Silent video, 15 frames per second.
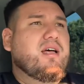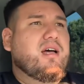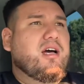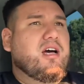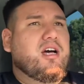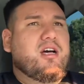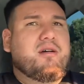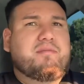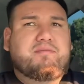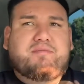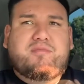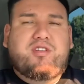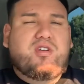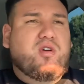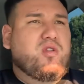Um,
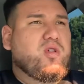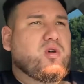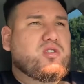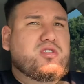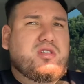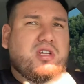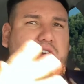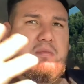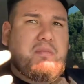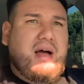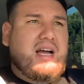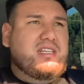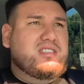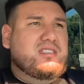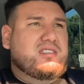you know, those little
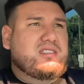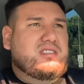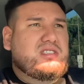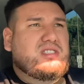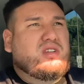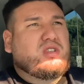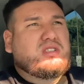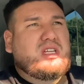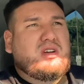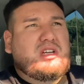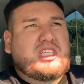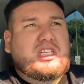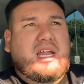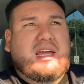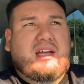box, those little
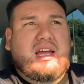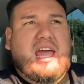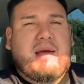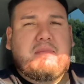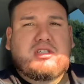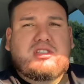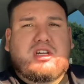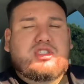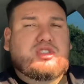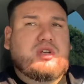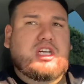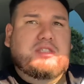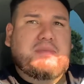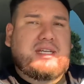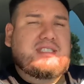like Amazon
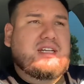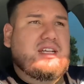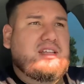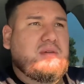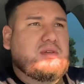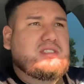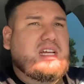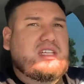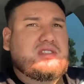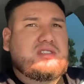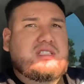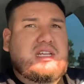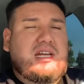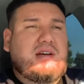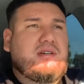trucks, basically, the ones that you
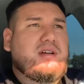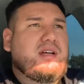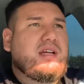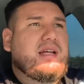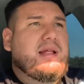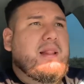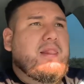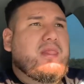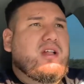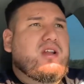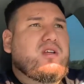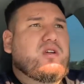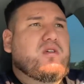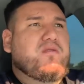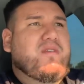see now, the
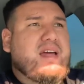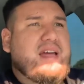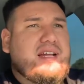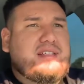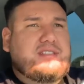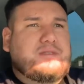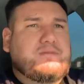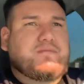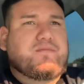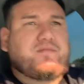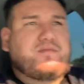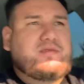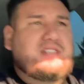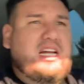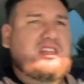little vans,
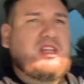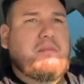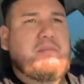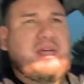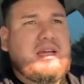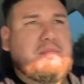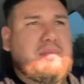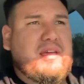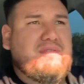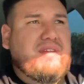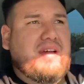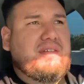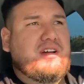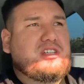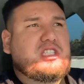not the big P
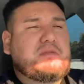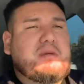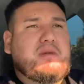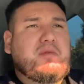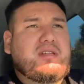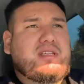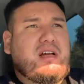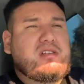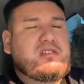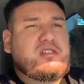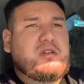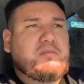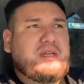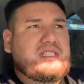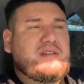five hundreds, P one thousand,
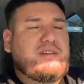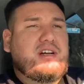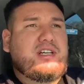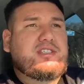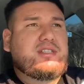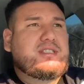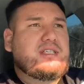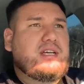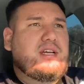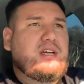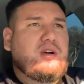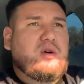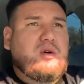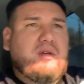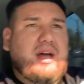or P seven hundreds,
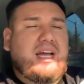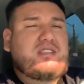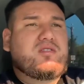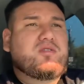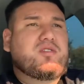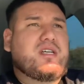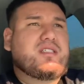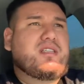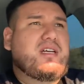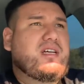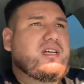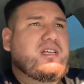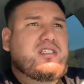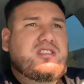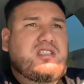or the ice cream trucks,
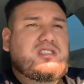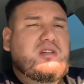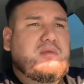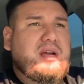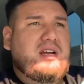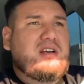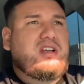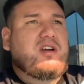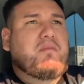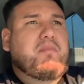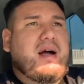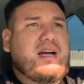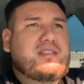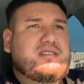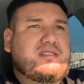just a regular little
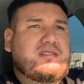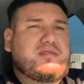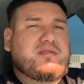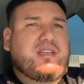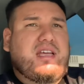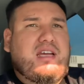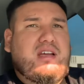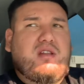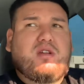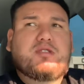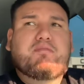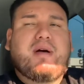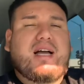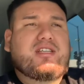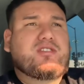box, enclosed
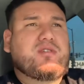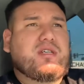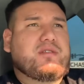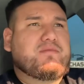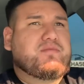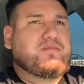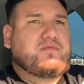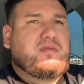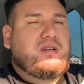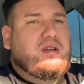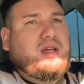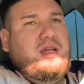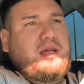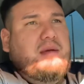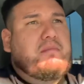box truck.
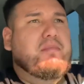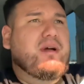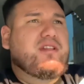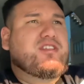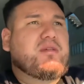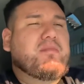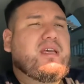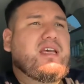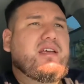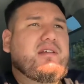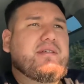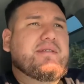But to me,